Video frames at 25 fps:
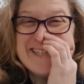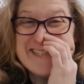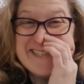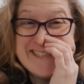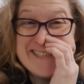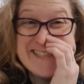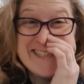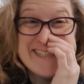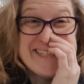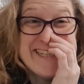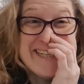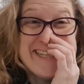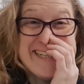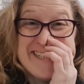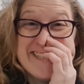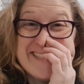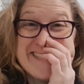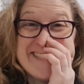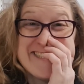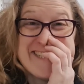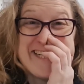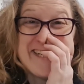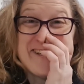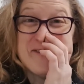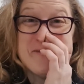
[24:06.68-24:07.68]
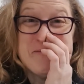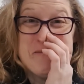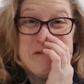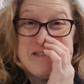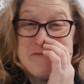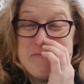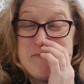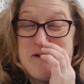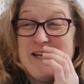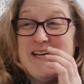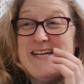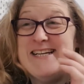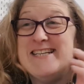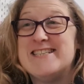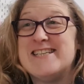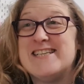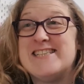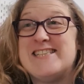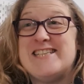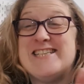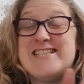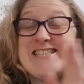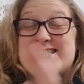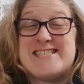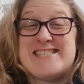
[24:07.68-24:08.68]
didn't let it stay on my page. I
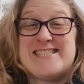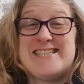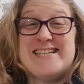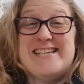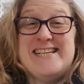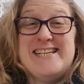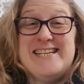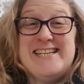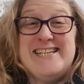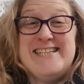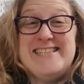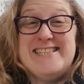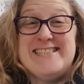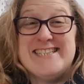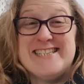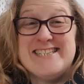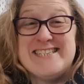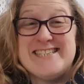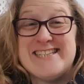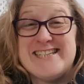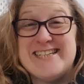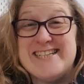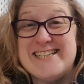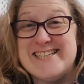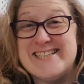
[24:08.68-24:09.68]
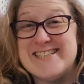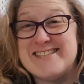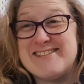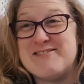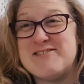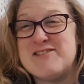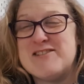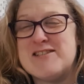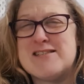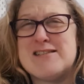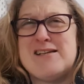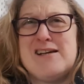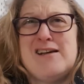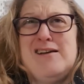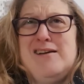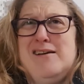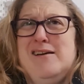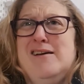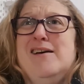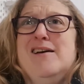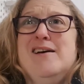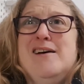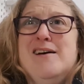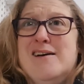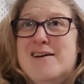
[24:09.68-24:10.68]
just deleted it because it was just like,
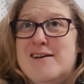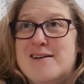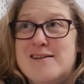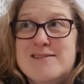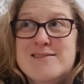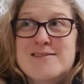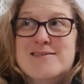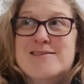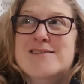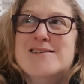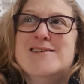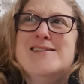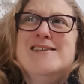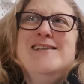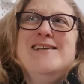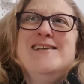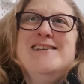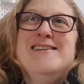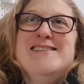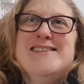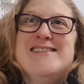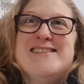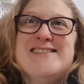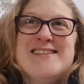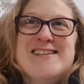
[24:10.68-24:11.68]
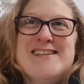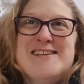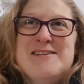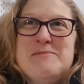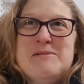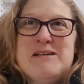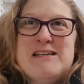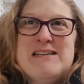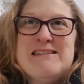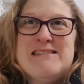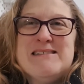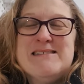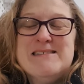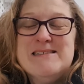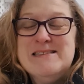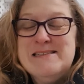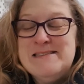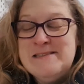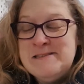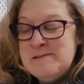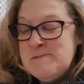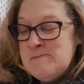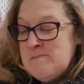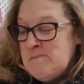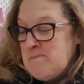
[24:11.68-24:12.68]
what on earth is that about?
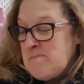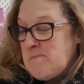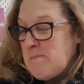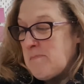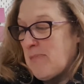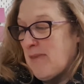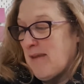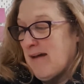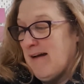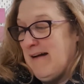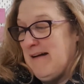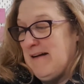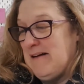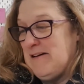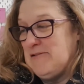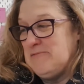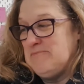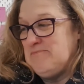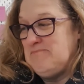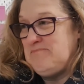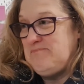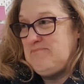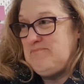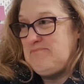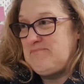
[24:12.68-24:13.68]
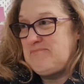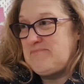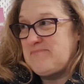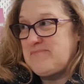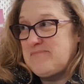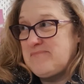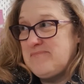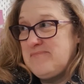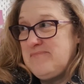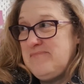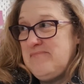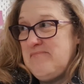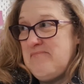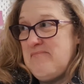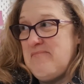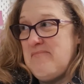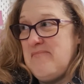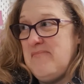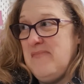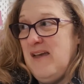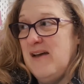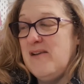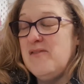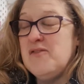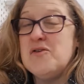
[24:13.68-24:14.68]

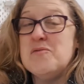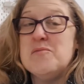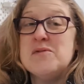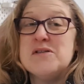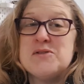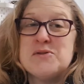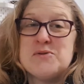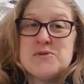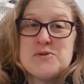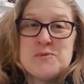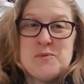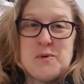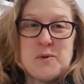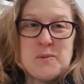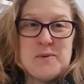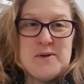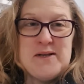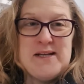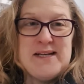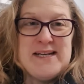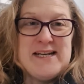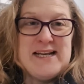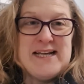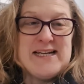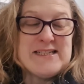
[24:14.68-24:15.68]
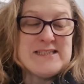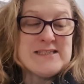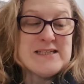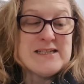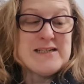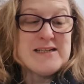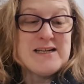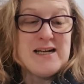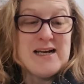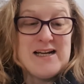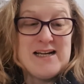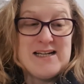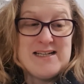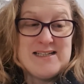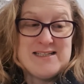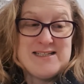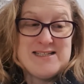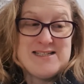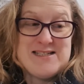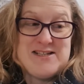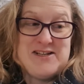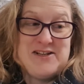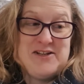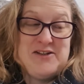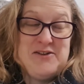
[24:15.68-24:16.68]
I've got my daughter popping in later, and
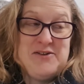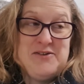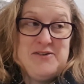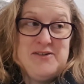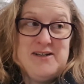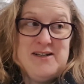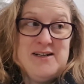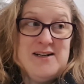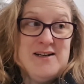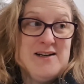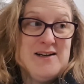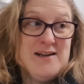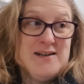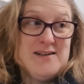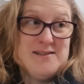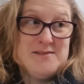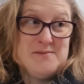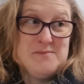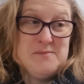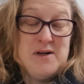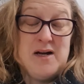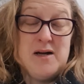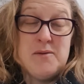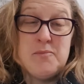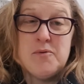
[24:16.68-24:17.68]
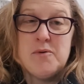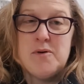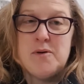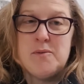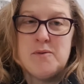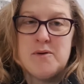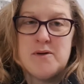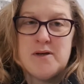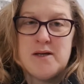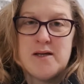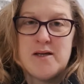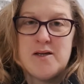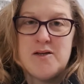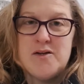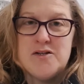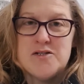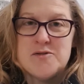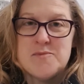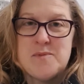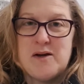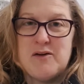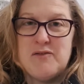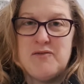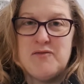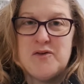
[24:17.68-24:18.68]
so I probably won't get a huge
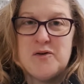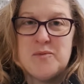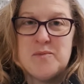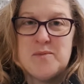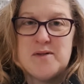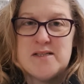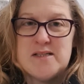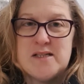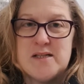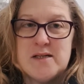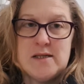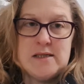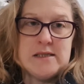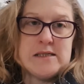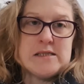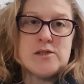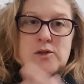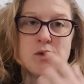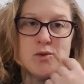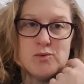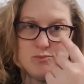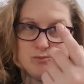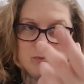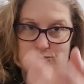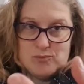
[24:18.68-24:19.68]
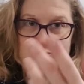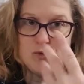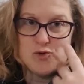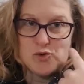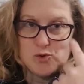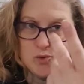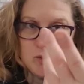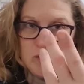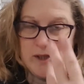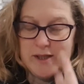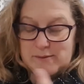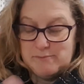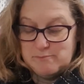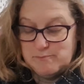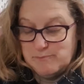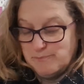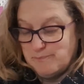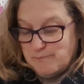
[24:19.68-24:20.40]
amount of filming done, at least not talking,